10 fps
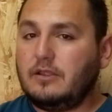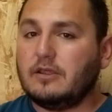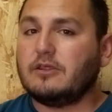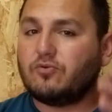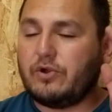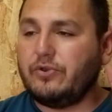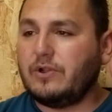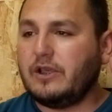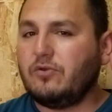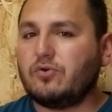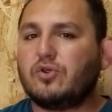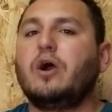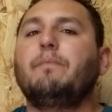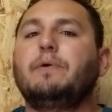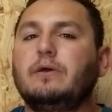This is why you let your
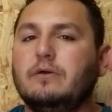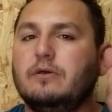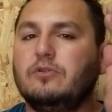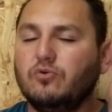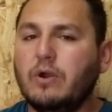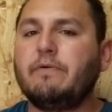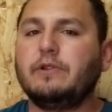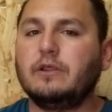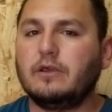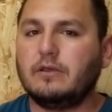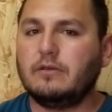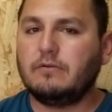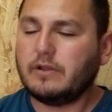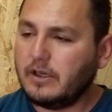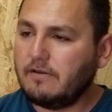shop do everything.
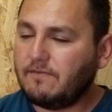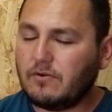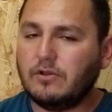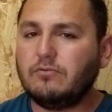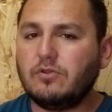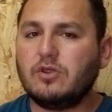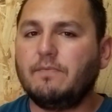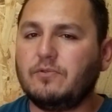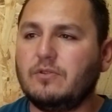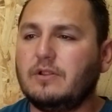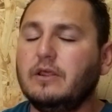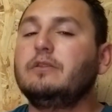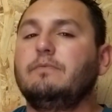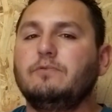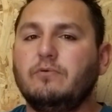Okay, if you're going to a shop,
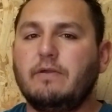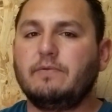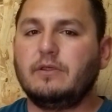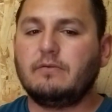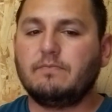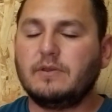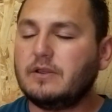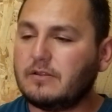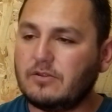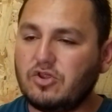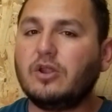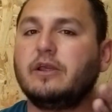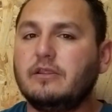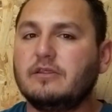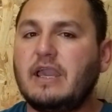let them do everything because shit
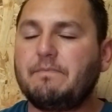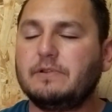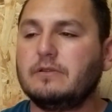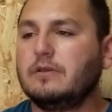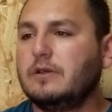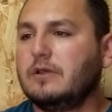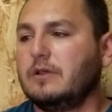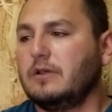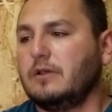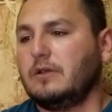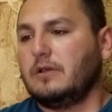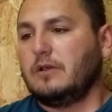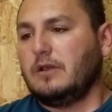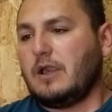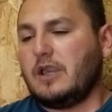like this happens.
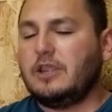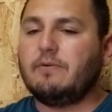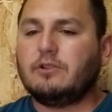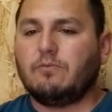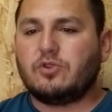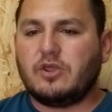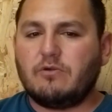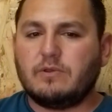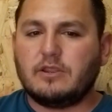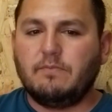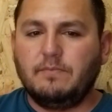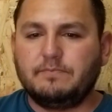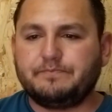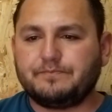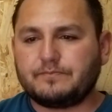I never double check with them.